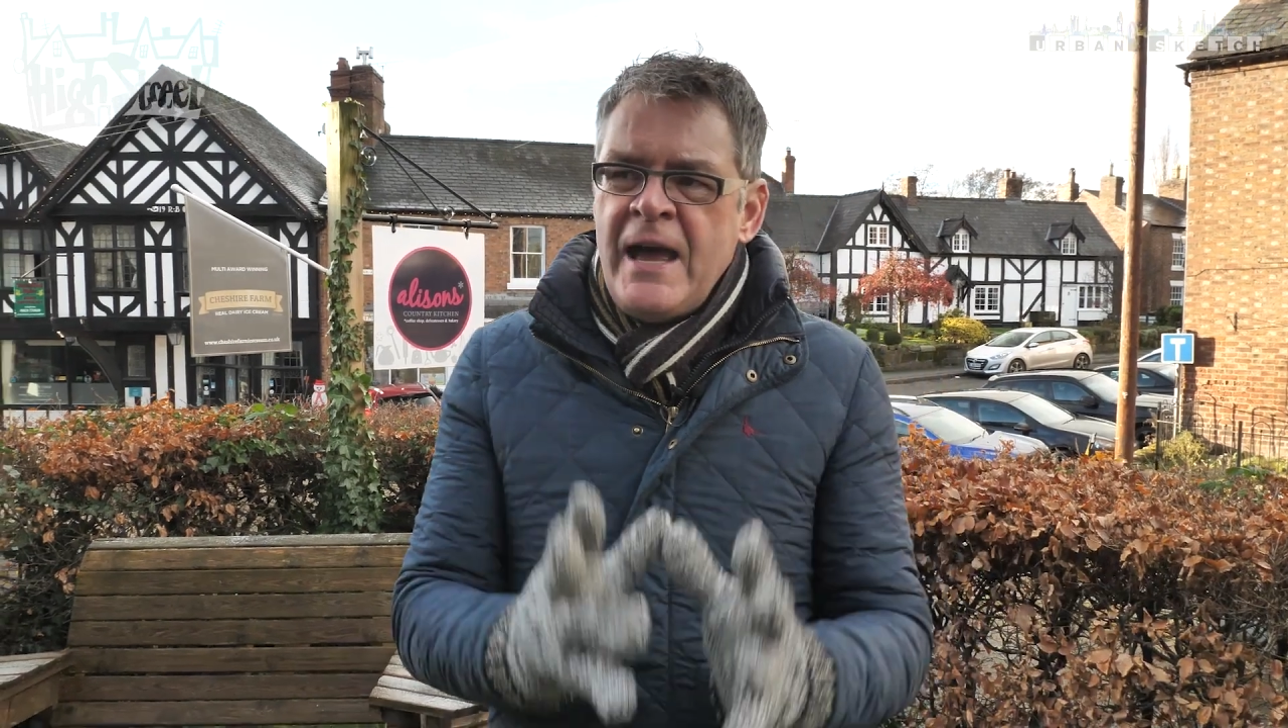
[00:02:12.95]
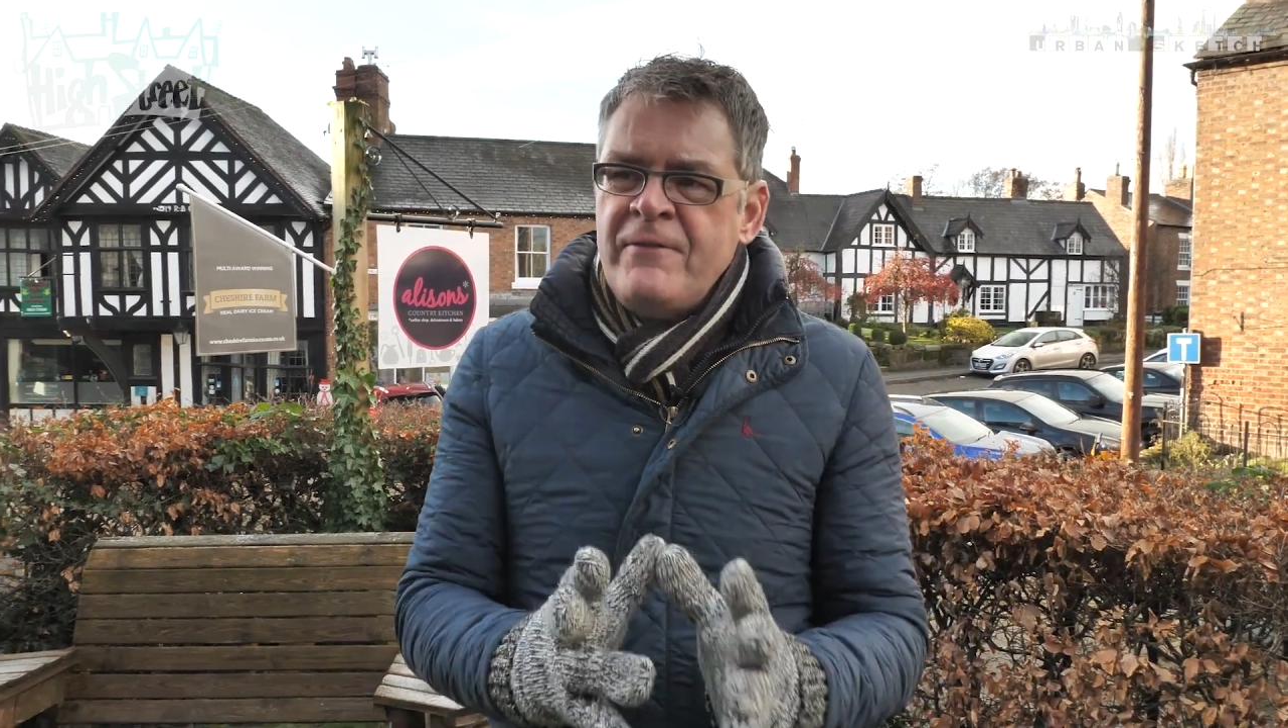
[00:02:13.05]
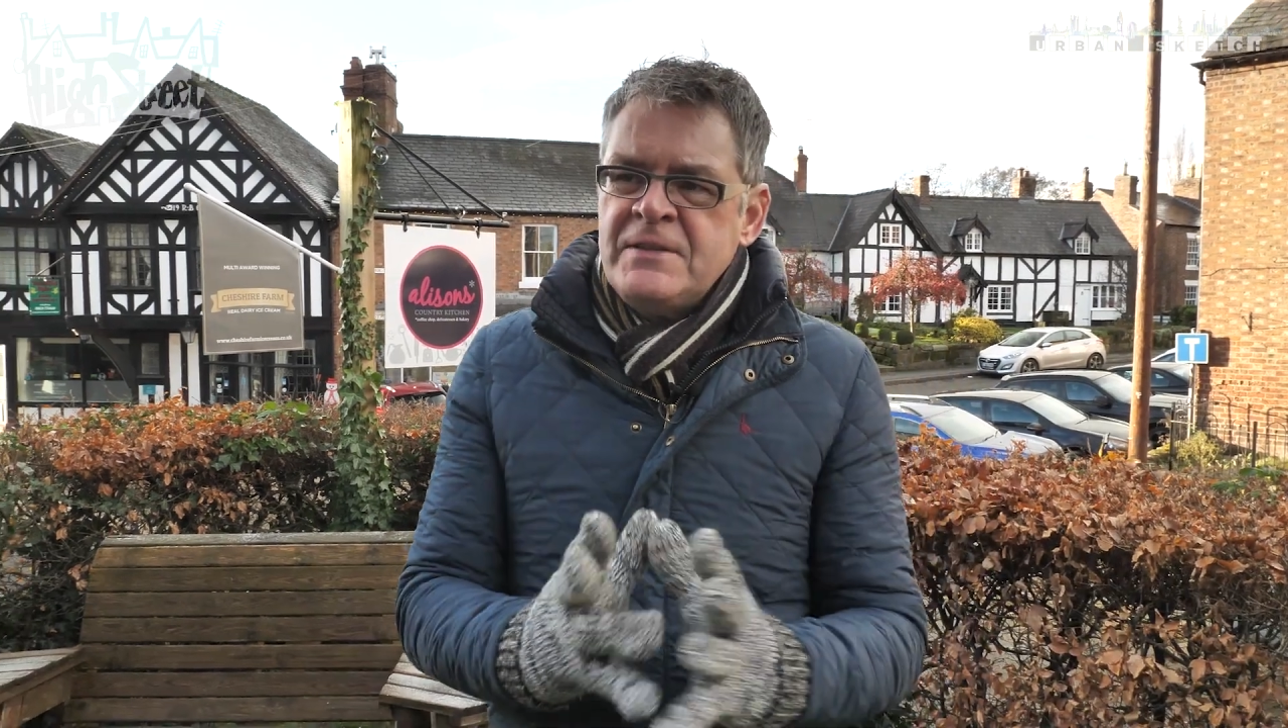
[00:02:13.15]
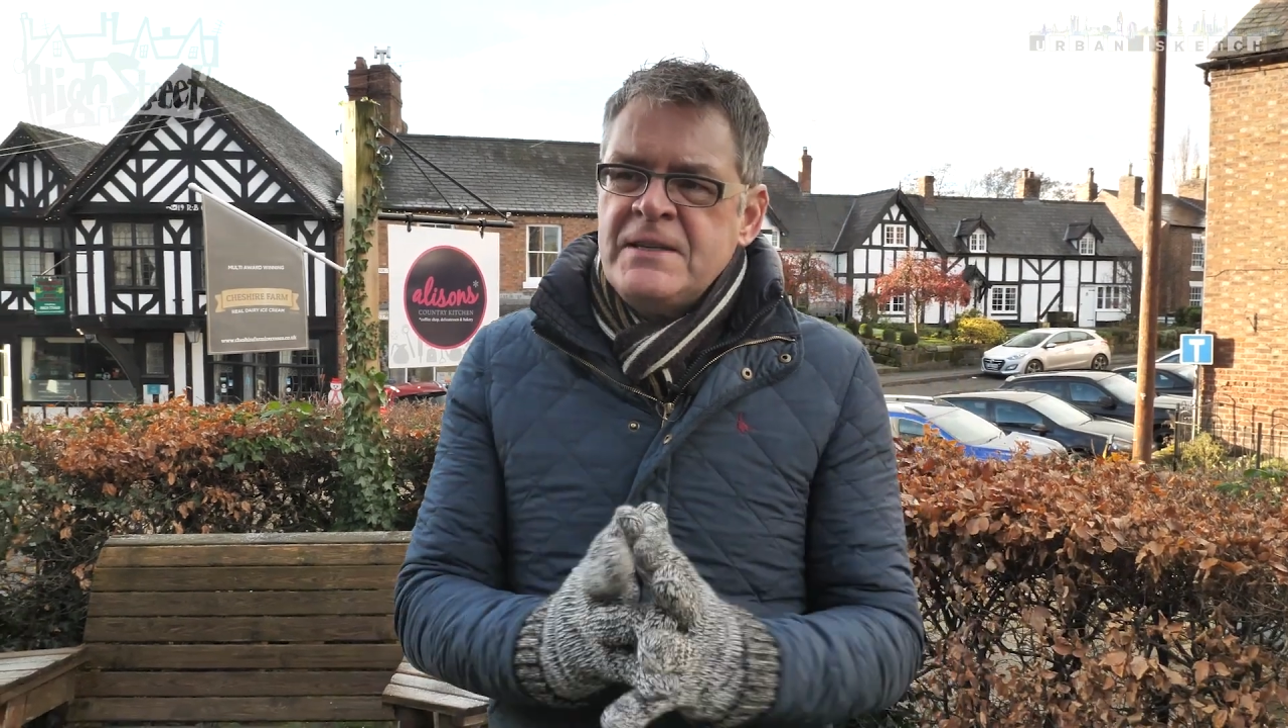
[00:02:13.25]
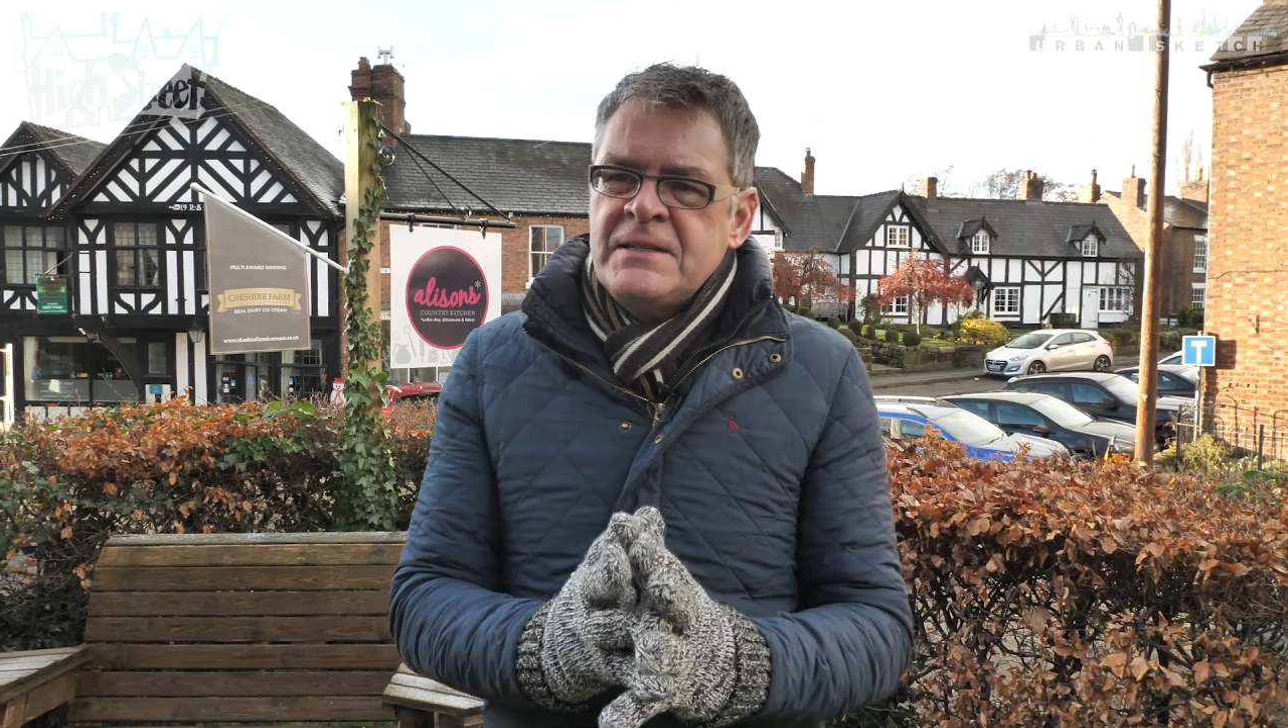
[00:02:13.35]

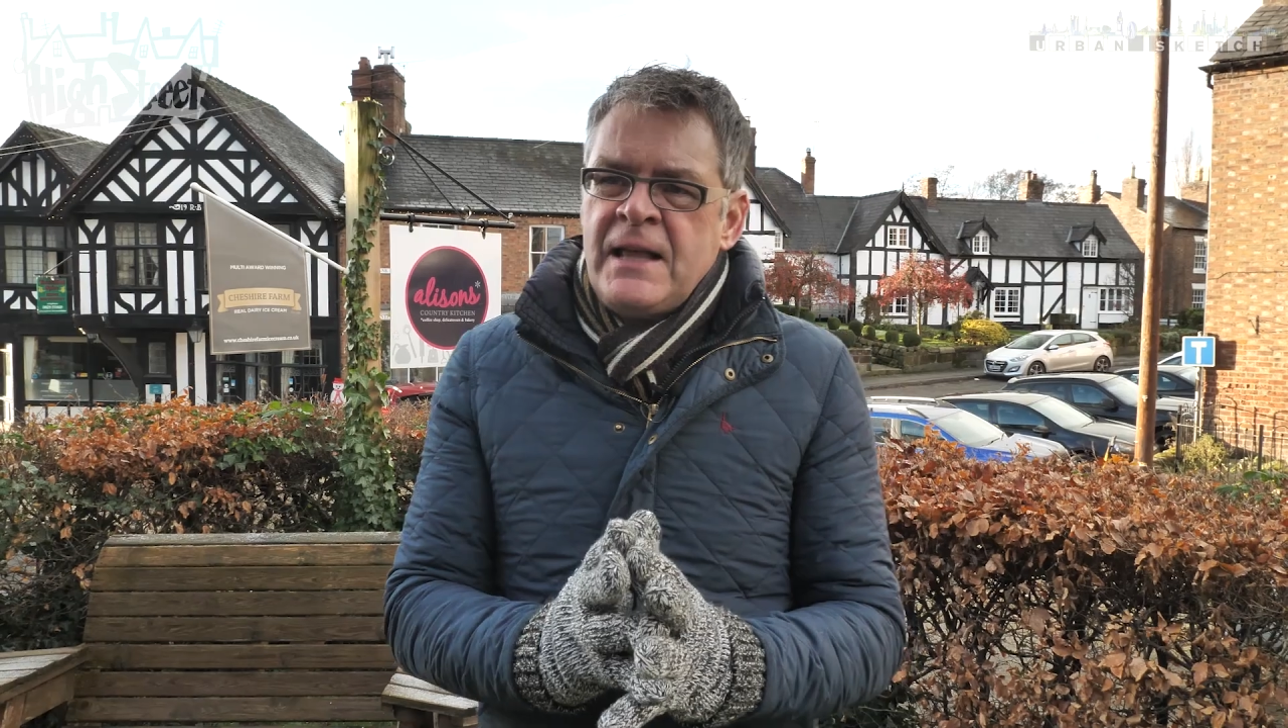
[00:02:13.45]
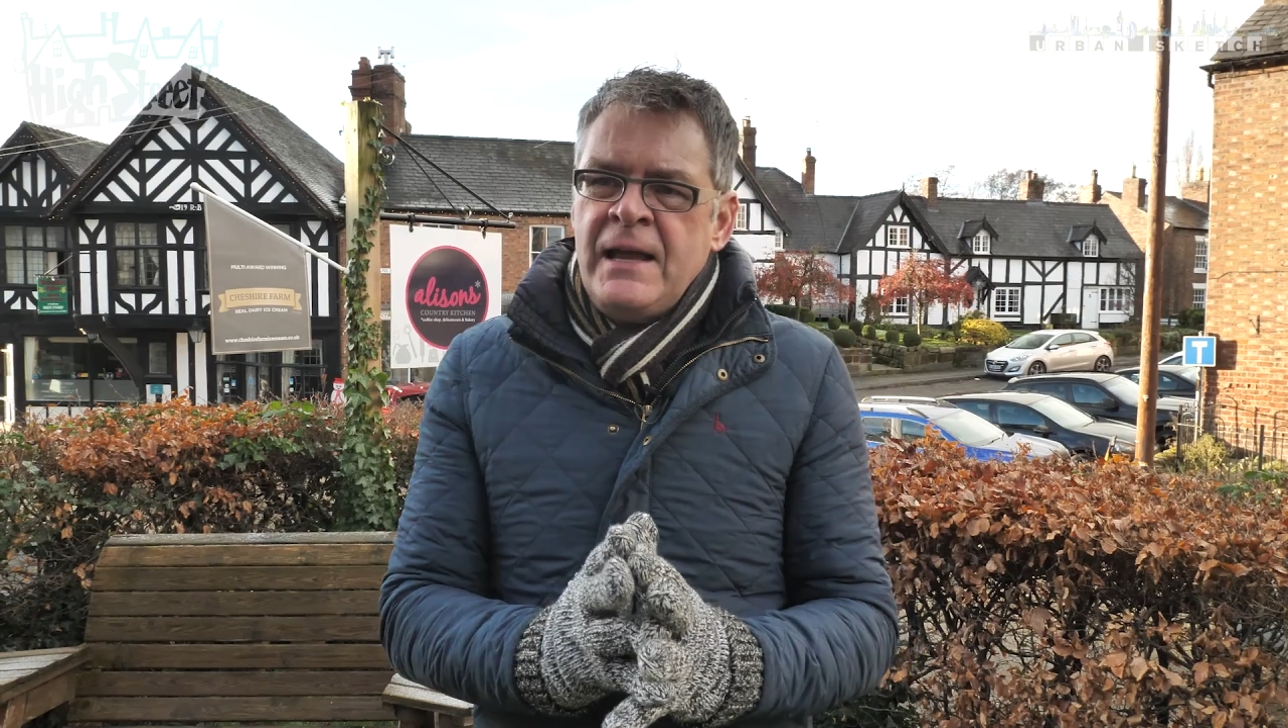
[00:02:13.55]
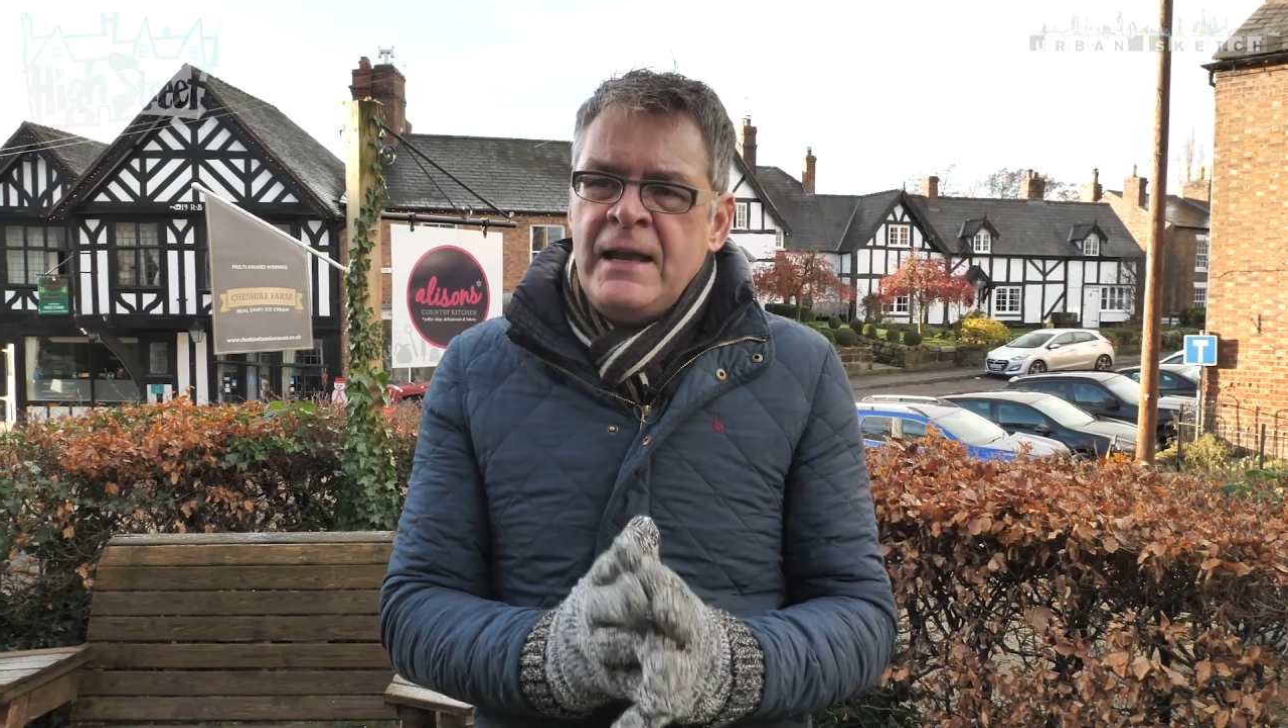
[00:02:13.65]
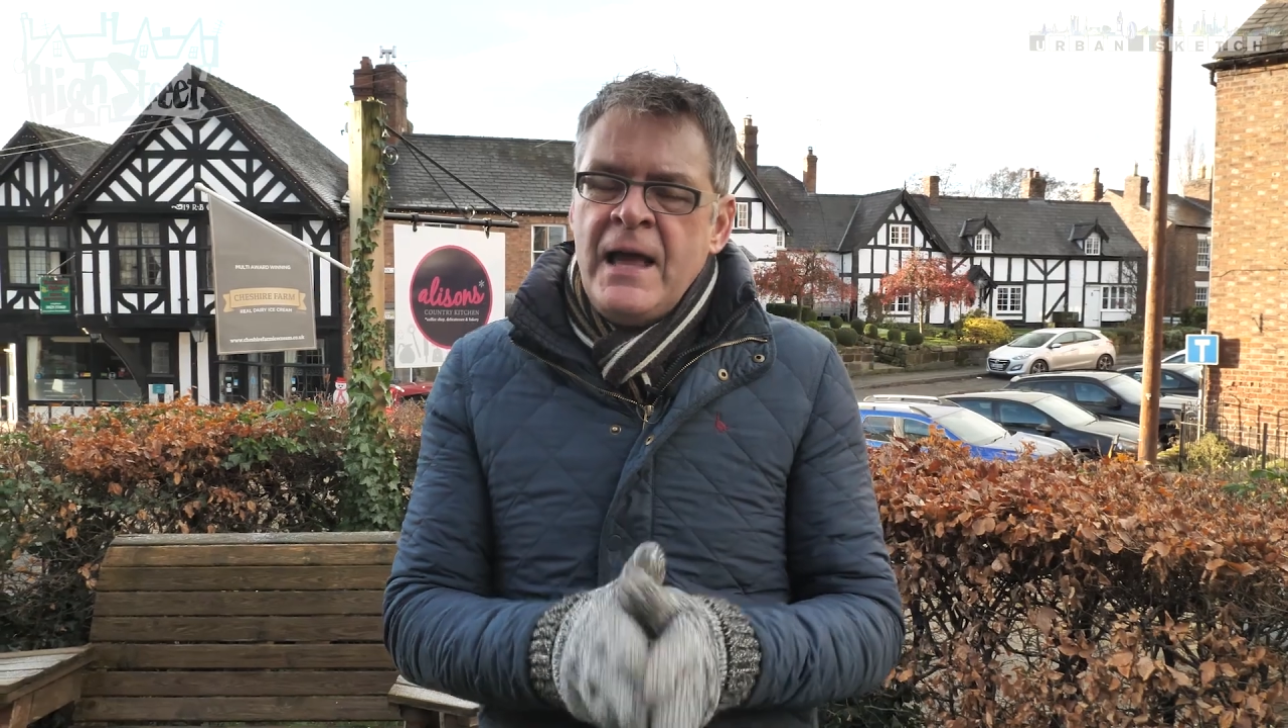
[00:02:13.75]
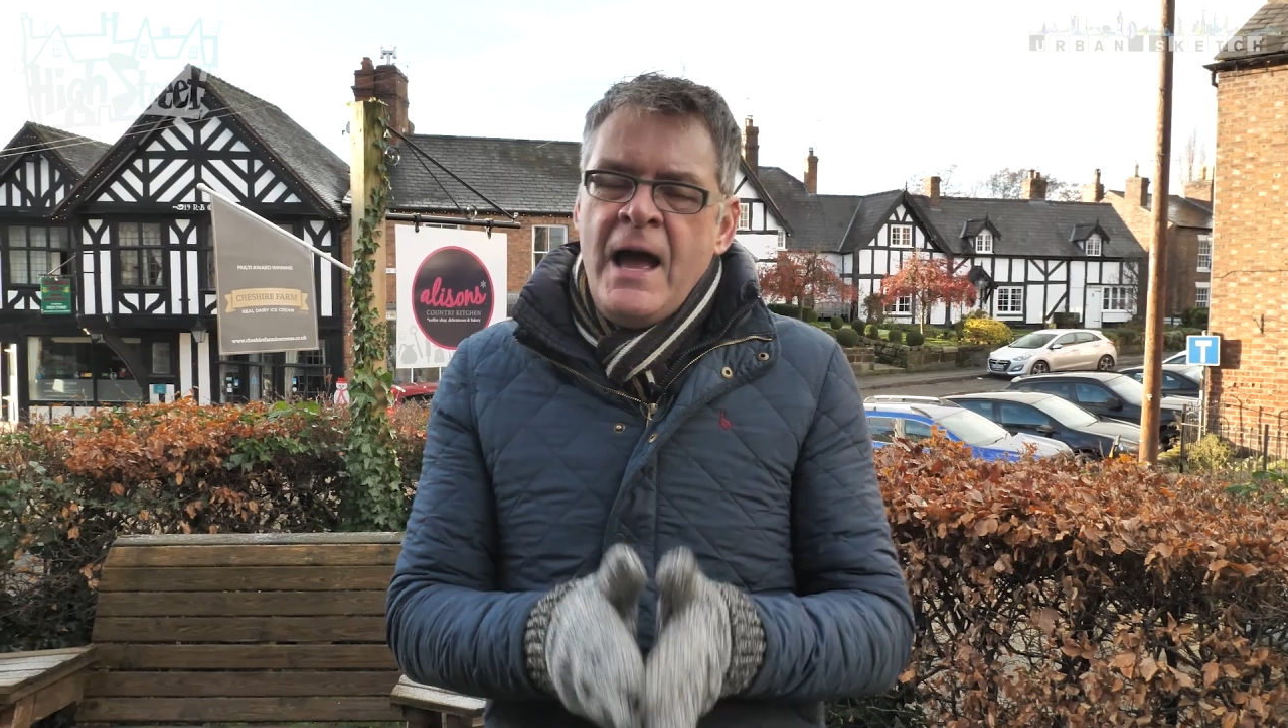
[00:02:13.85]
ever so
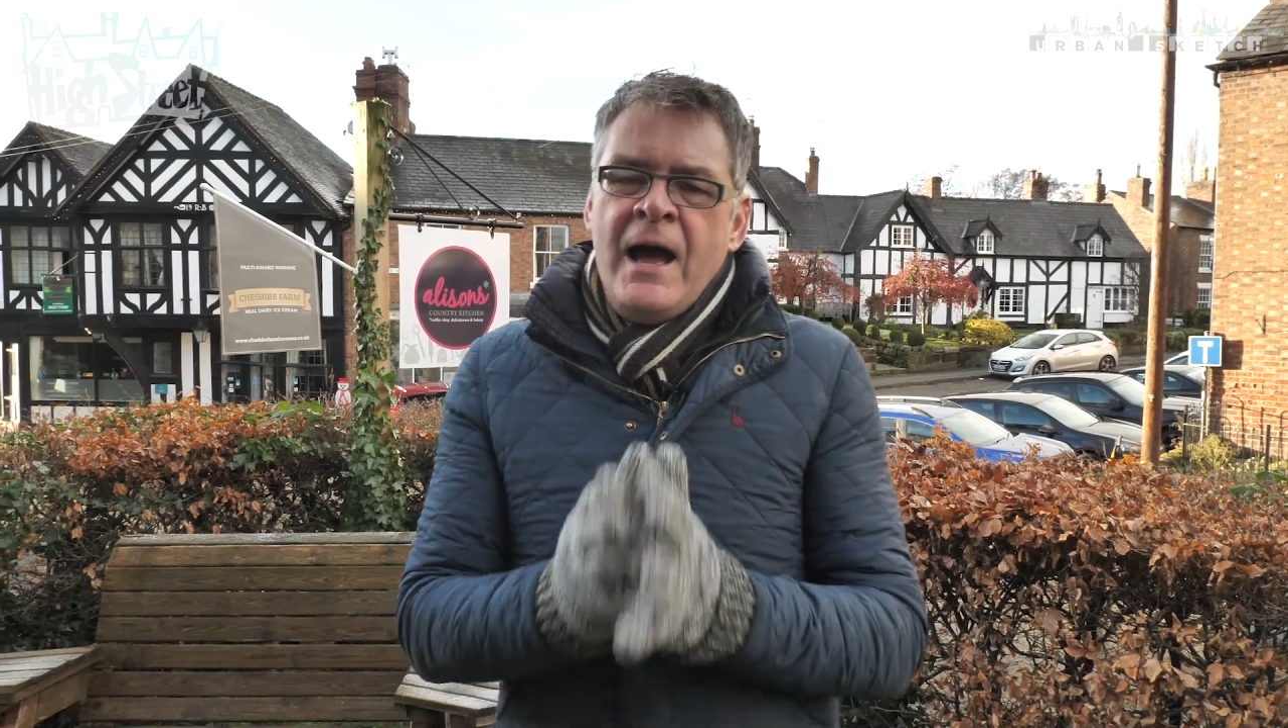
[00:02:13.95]
slightly,